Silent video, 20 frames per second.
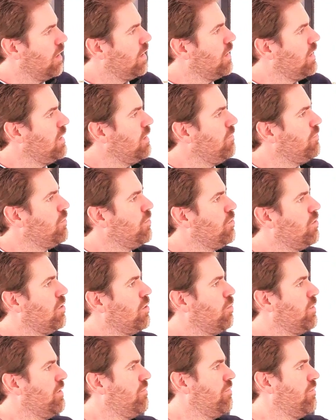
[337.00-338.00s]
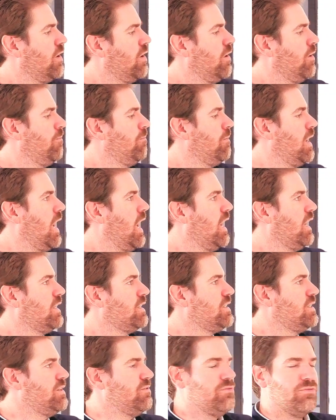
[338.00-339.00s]
If you go with
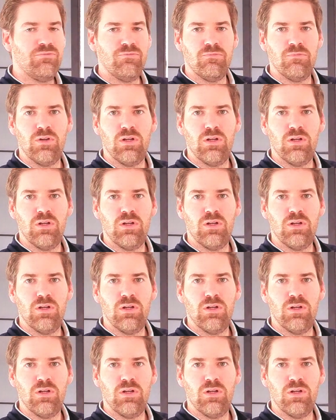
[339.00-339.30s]
active